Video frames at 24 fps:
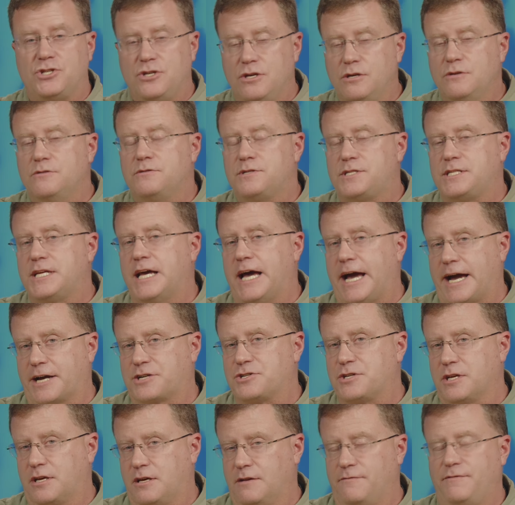is used to
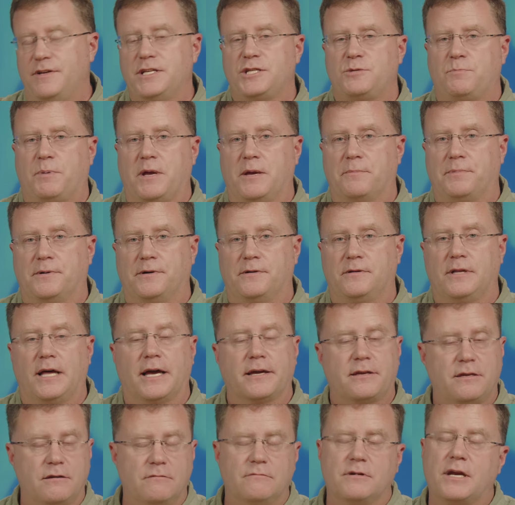actually convince people
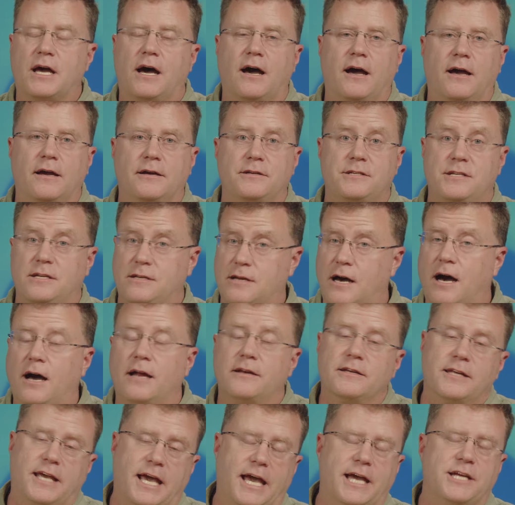like you and I to
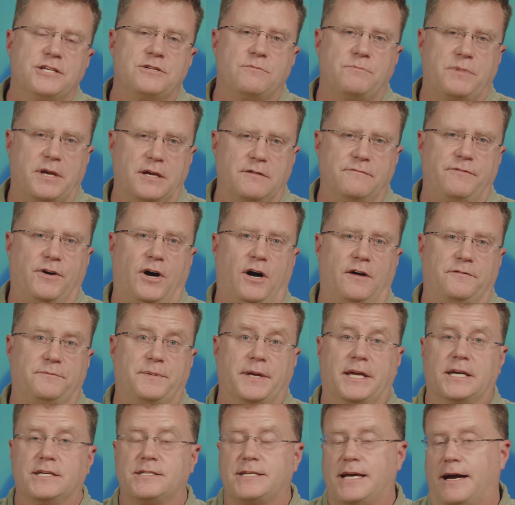not engage and be involved.
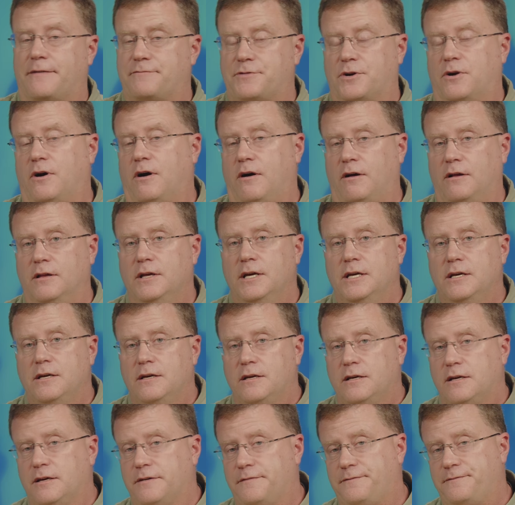Because after all,
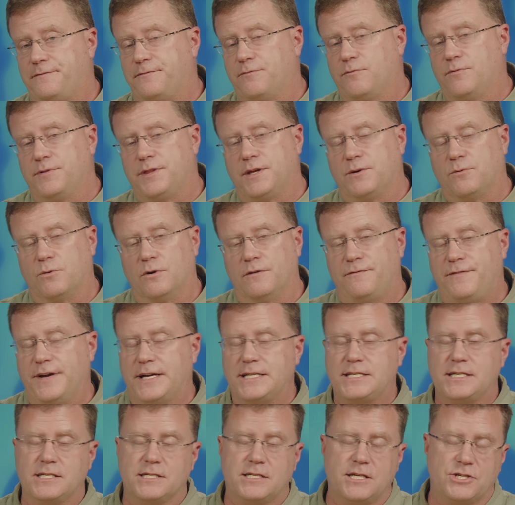if they were
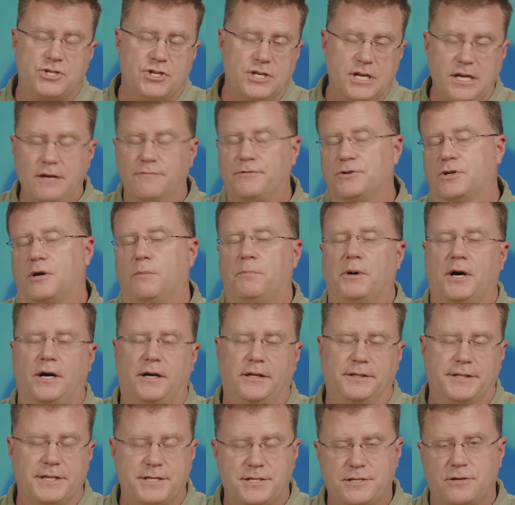facing such an evil
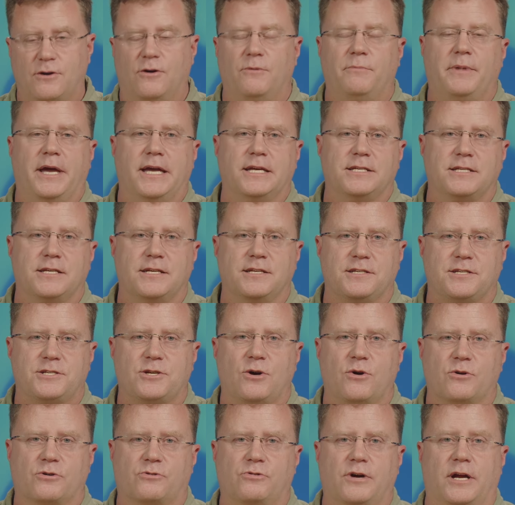cabal that's so amazing and
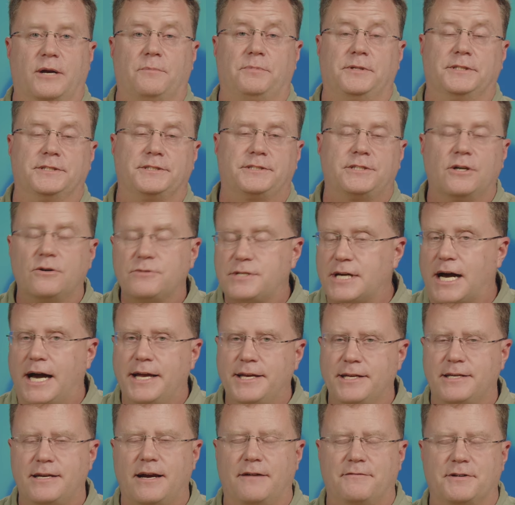so incredible and so
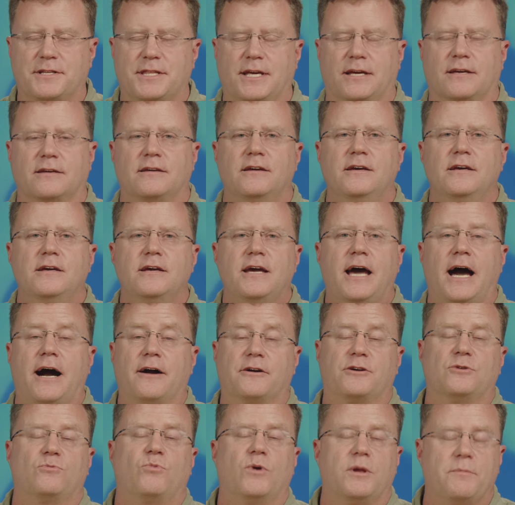tied into everything,
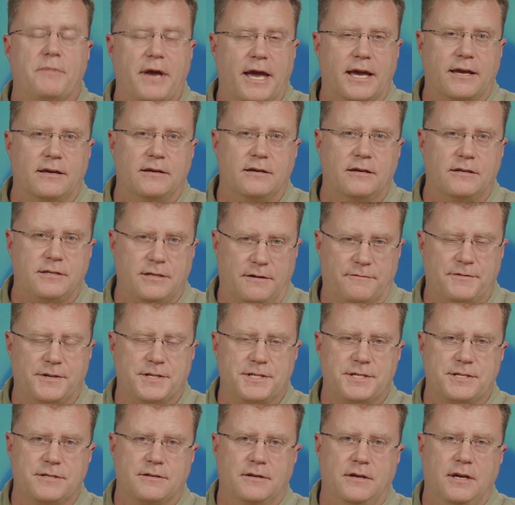how could we make a
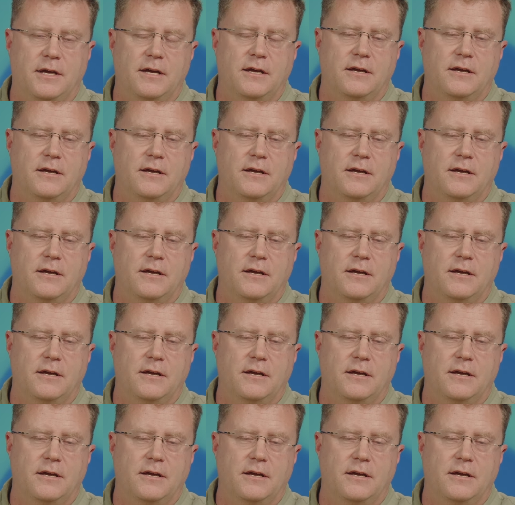difference?